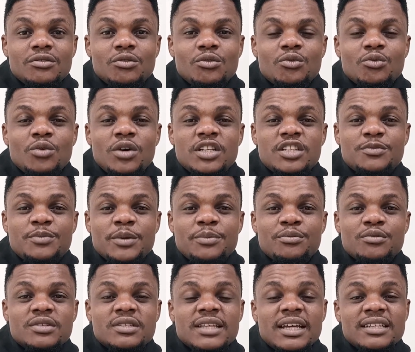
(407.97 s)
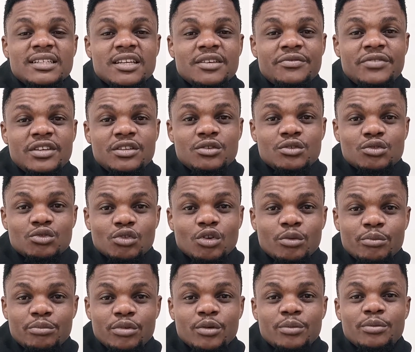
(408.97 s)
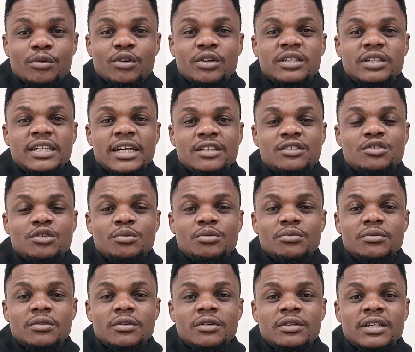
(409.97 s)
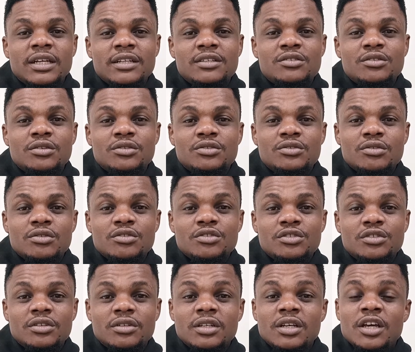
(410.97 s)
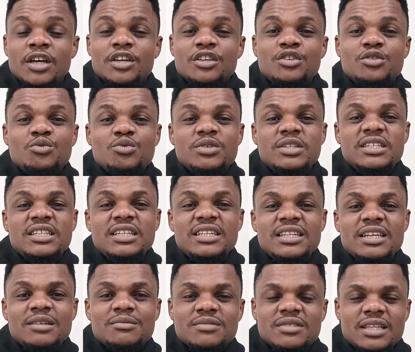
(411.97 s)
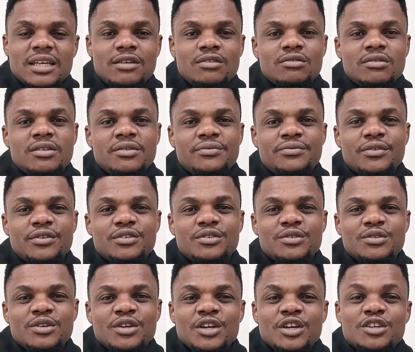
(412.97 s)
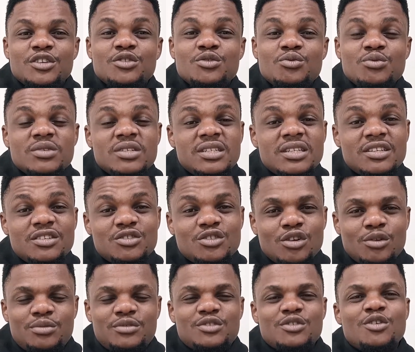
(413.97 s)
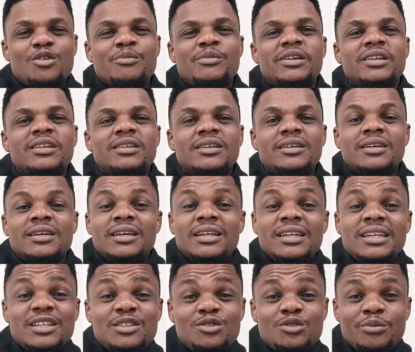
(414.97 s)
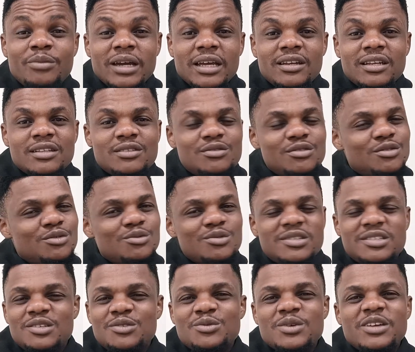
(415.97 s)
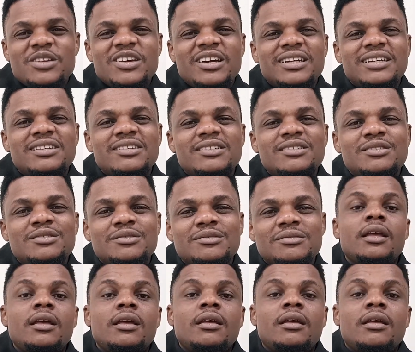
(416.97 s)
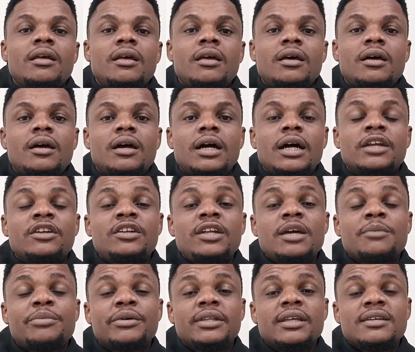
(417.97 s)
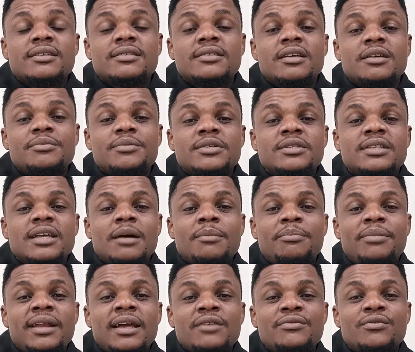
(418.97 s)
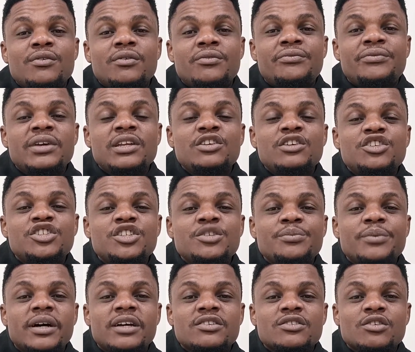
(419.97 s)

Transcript: Once people start giving you thumb up on that your solution, you will see them start looking for you. You will see jobs coming. Little by little, you will see where you are going to. Another important step is to apply for fellowship and